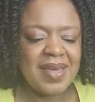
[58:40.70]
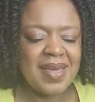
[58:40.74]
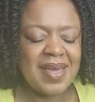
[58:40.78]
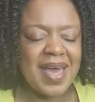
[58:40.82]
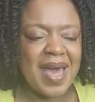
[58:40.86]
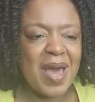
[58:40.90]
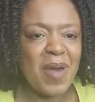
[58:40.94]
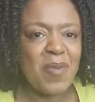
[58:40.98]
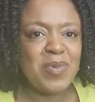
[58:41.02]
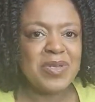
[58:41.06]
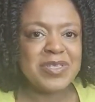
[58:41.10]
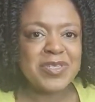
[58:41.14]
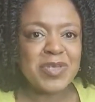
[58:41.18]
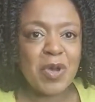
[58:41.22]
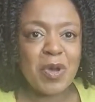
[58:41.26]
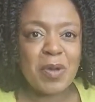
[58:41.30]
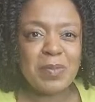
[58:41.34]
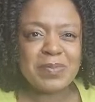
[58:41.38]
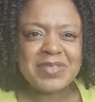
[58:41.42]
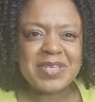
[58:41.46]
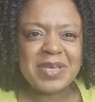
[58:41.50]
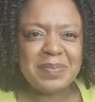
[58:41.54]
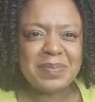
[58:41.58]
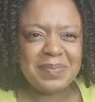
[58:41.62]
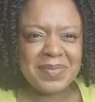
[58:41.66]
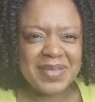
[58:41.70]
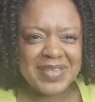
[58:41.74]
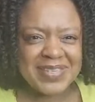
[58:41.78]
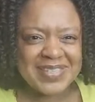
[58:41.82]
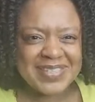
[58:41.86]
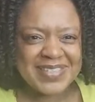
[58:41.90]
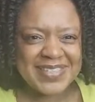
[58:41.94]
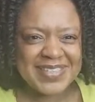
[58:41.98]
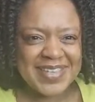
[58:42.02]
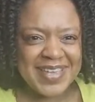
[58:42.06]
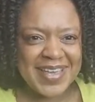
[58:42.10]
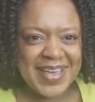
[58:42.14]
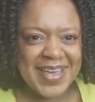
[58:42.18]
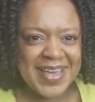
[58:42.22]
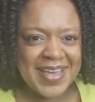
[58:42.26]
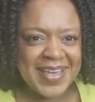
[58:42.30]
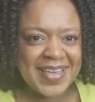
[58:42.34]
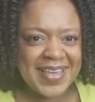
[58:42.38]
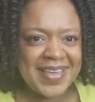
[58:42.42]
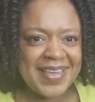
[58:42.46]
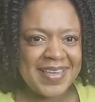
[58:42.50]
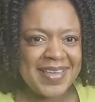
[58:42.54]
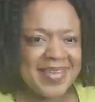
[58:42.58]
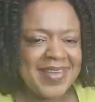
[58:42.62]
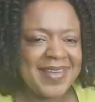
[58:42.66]
I was optimistic,
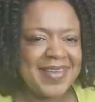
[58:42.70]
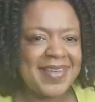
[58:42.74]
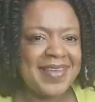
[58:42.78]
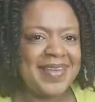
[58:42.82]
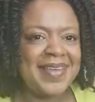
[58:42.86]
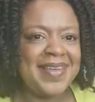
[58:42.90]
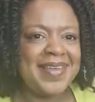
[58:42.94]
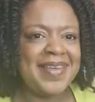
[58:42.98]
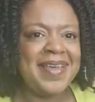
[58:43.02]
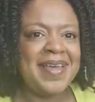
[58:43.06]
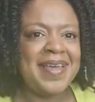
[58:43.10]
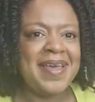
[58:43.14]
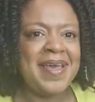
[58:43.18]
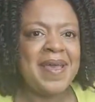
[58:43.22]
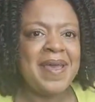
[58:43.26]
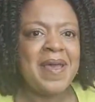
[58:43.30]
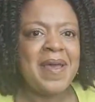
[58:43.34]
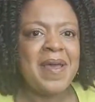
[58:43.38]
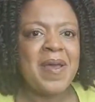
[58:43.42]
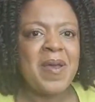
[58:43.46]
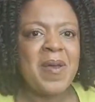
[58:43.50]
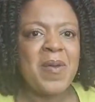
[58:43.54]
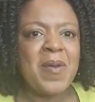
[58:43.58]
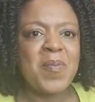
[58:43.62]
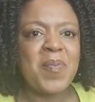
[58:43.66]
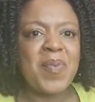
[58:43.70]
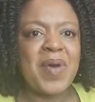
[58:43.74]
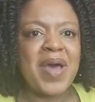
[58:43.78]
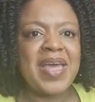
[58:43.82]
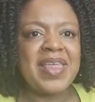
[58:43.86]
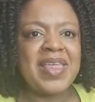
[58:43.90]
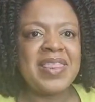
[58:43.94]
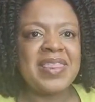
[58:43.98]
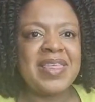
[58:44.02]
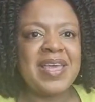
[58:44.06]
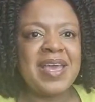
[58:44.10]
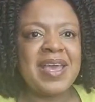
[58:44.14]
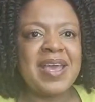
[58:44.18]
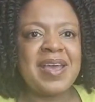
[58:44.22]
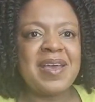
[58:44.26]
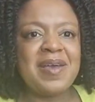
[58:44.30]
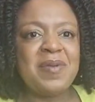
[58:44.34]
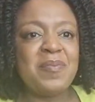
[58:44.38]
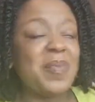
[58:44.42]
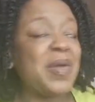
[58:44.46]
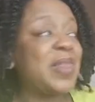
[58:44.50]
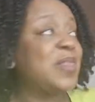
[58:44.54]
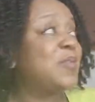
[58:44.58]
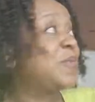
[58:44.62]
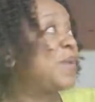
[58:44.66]
but I think,
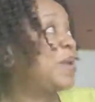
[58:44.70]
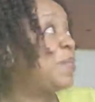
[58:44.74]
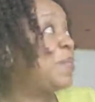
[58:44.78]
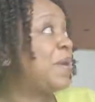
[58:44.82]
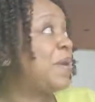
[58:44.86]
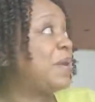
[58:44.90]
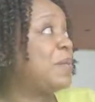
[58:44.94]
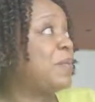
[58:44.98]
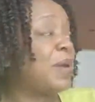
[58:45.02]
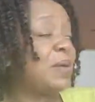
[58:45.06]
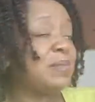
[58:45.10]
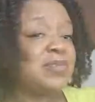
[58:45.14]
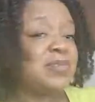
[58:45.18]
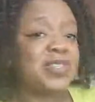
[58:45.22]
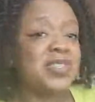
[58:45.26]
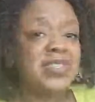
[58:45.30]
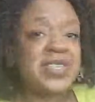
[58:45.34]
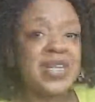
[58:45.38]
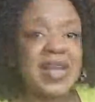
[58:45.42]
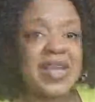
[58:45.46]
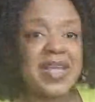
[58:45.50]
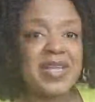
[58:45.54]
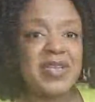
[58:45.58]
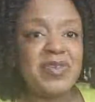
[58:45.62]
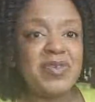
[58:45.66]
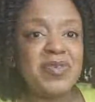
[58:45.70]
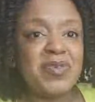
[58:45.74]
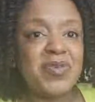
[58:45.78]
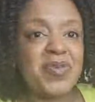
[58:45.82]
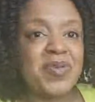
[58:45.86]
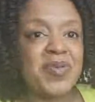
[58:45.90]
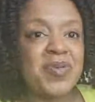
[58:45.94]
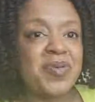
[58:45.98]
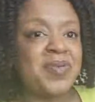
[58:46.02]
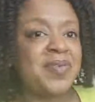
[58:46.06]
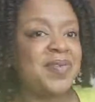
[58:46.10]
by the way, babe, I'm just letting you know,